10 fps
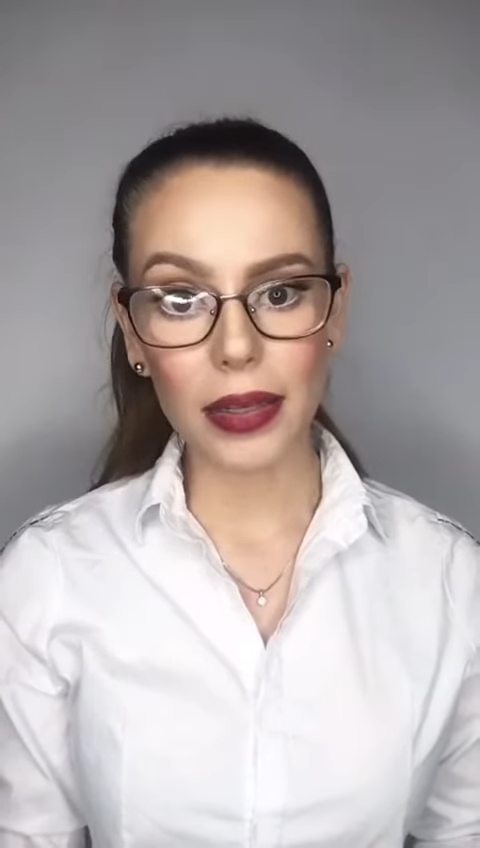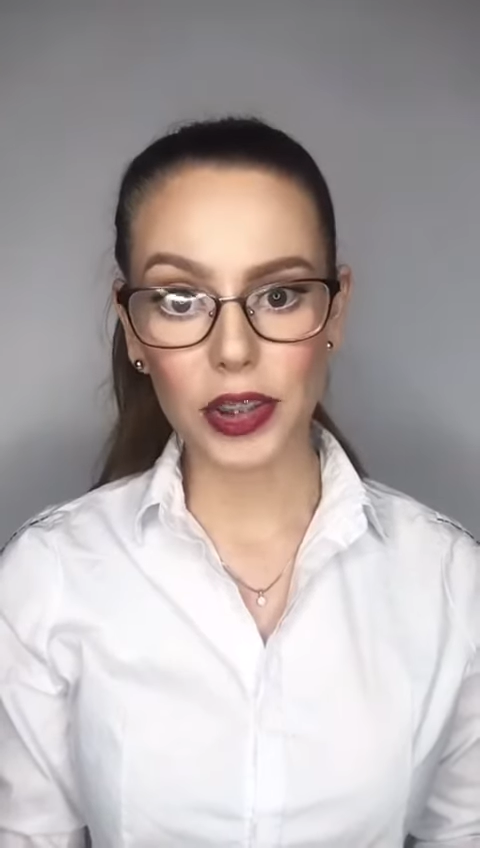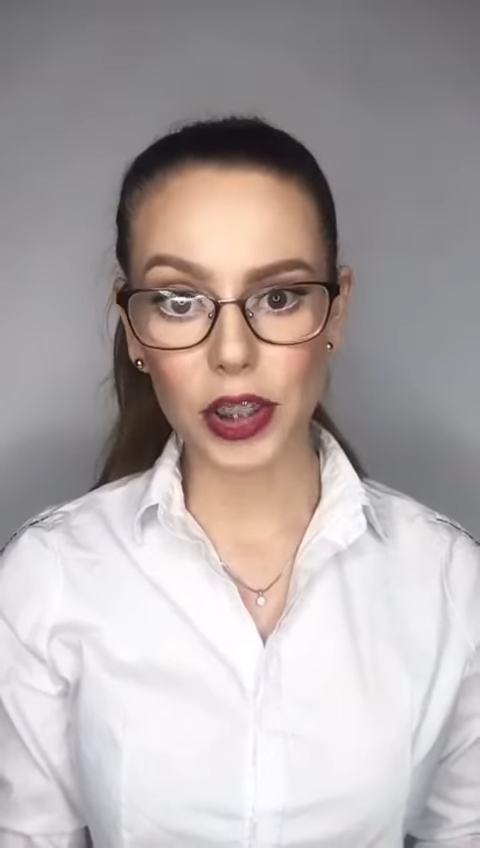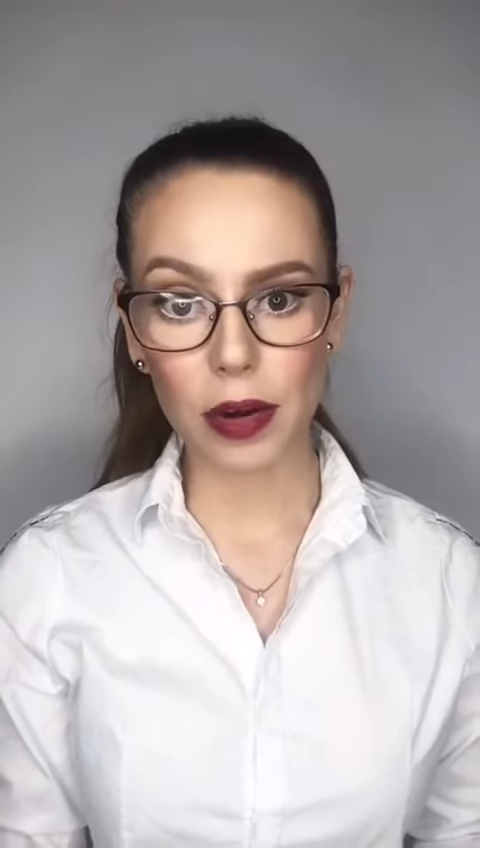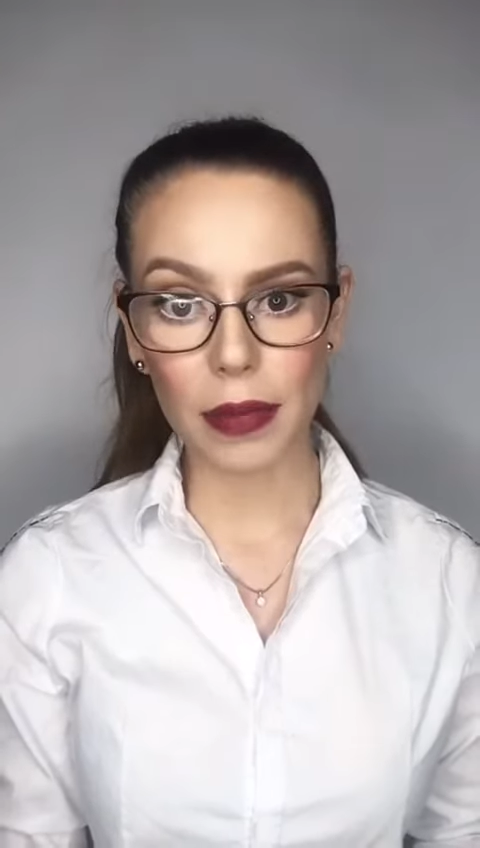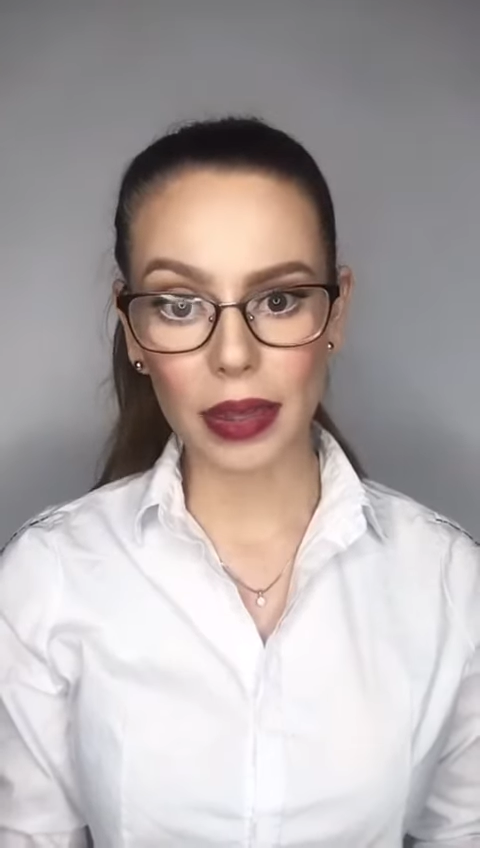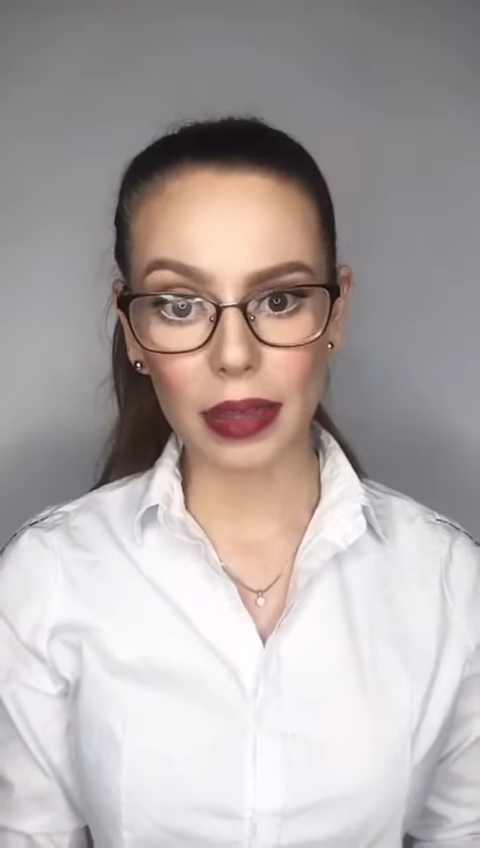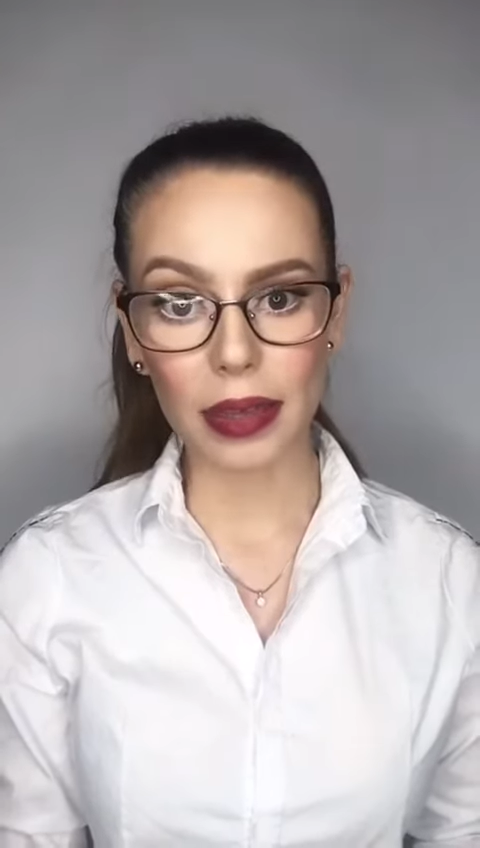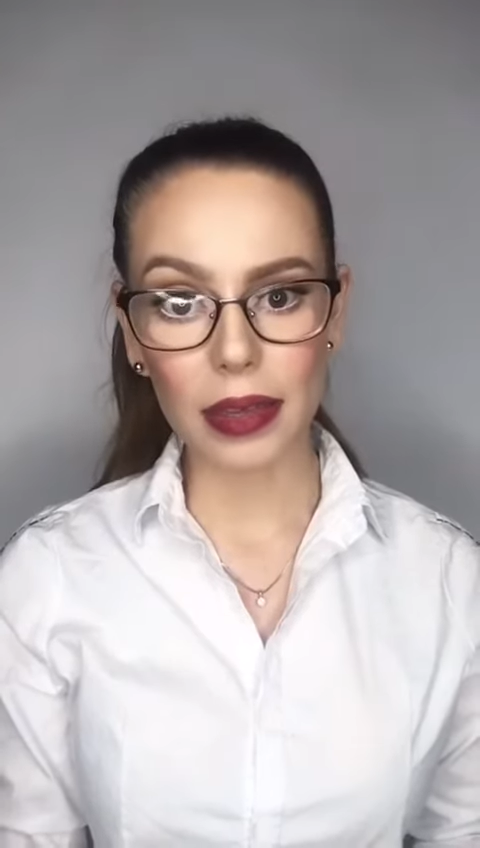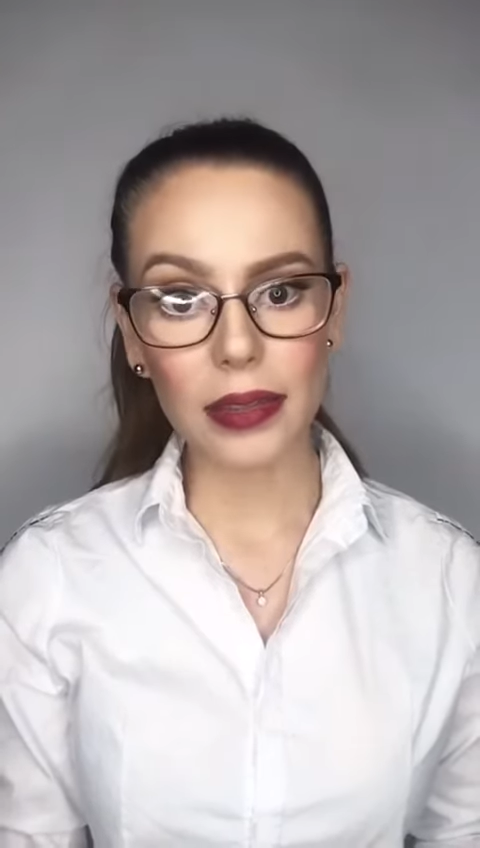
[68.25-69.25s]

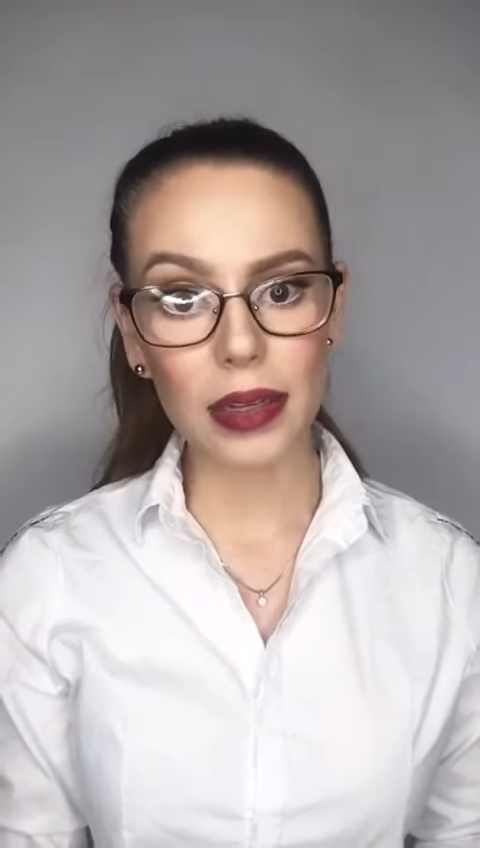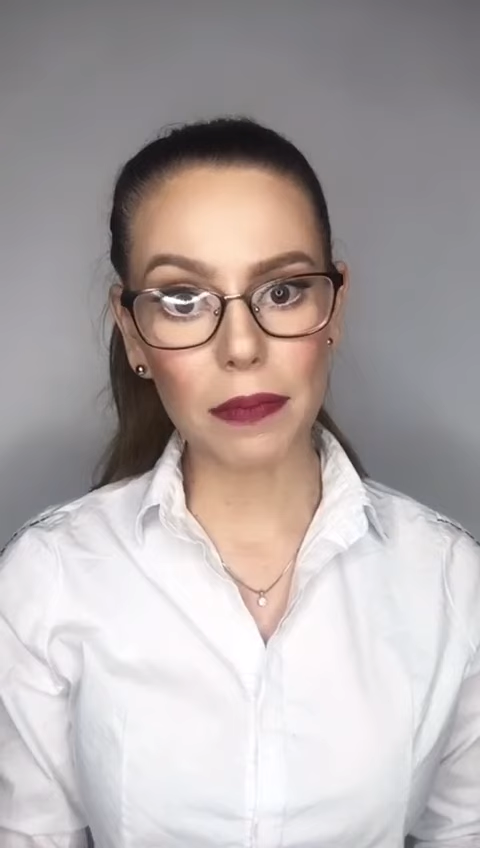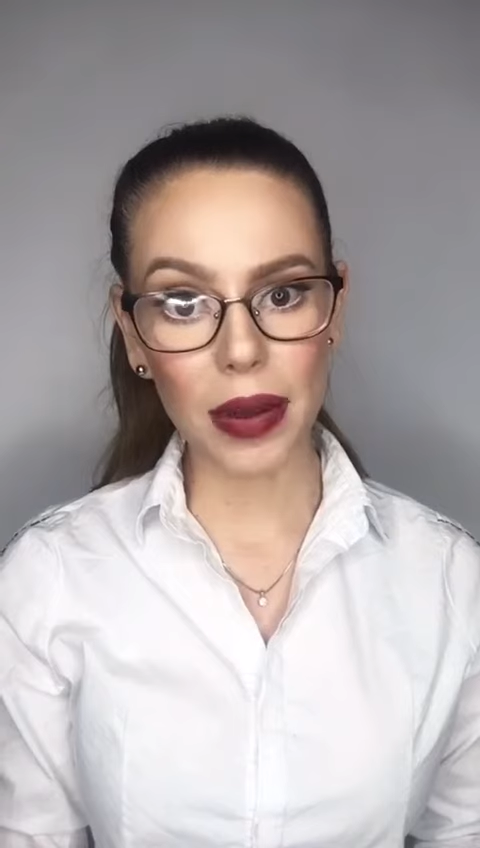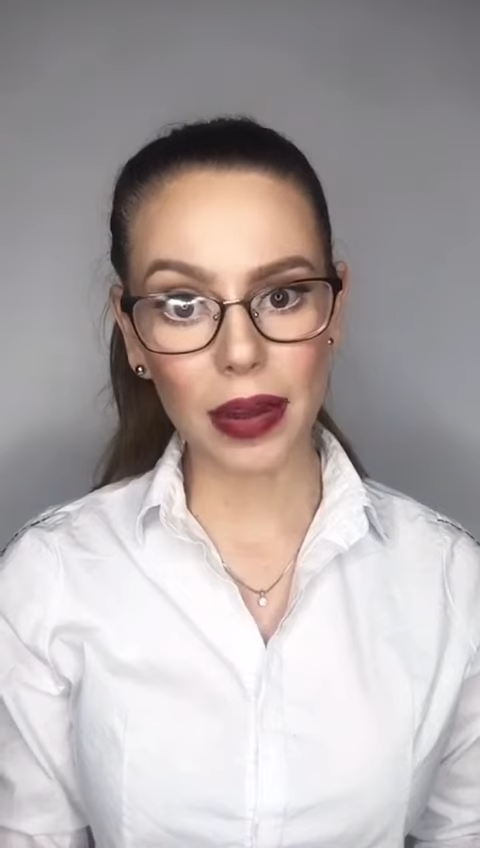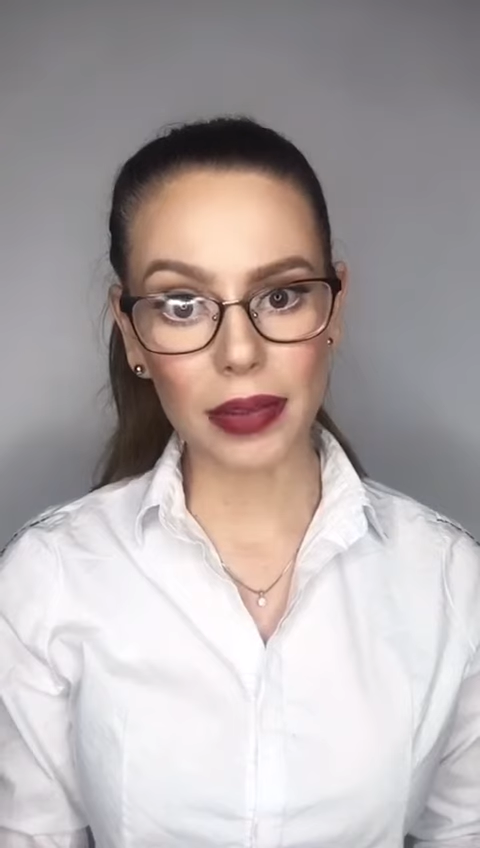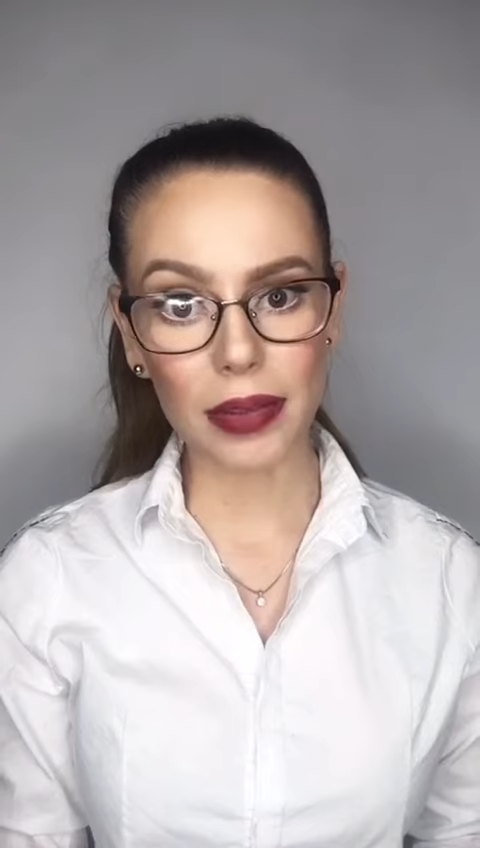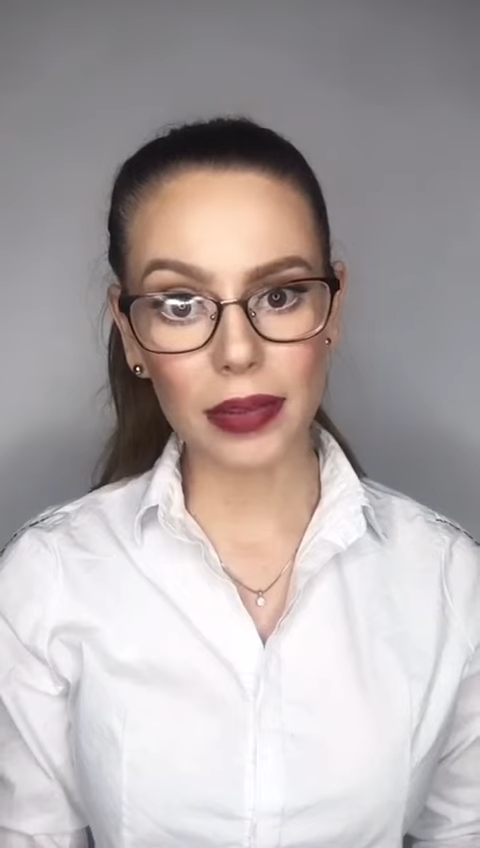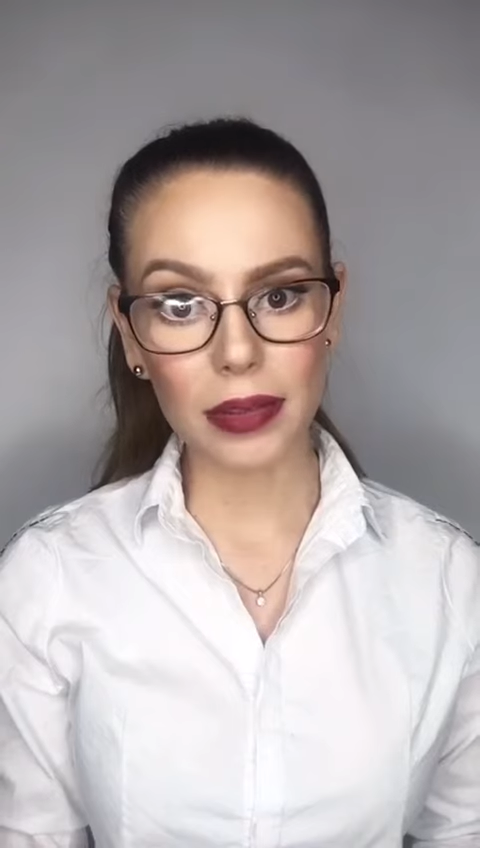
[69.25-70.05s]
Germany, Japan,